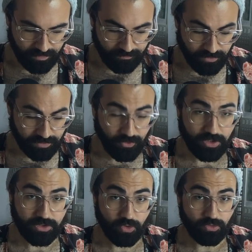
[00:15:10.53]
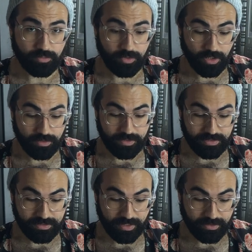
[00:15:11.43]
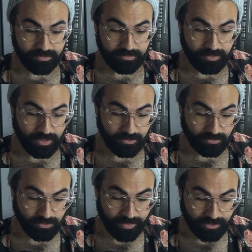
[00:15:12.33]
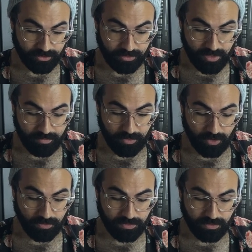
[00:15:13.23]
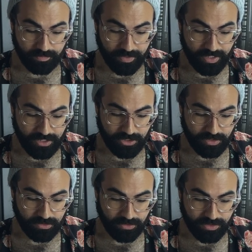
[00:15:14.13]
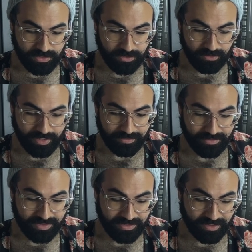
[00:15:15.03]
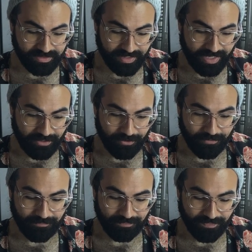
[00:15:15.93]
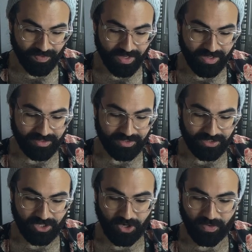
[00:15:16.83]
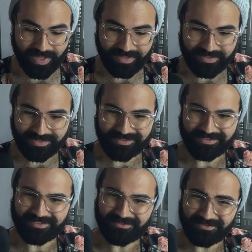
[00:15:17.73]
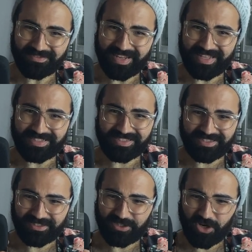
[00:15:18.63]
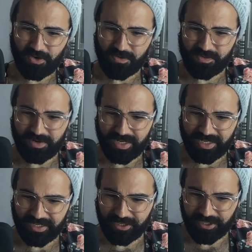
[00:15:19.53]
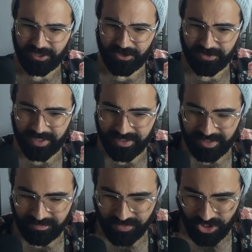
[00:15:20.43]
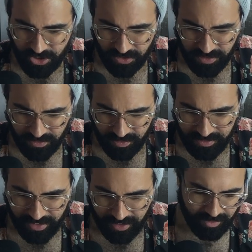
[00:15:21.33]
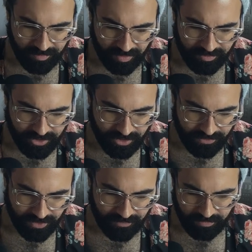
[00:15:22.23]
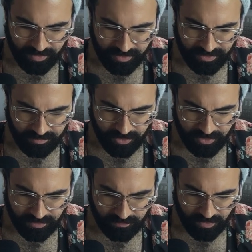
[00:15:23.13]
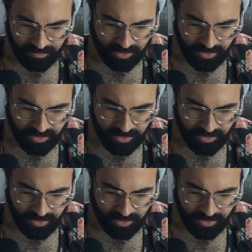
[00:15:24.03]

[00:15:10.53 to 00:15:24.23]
first of all, it's an old book. This is like a little treasure, but also the pages are still like stuck together. So it's it's so curious. I'm sure this was a uh, publishing thing, but this book is from the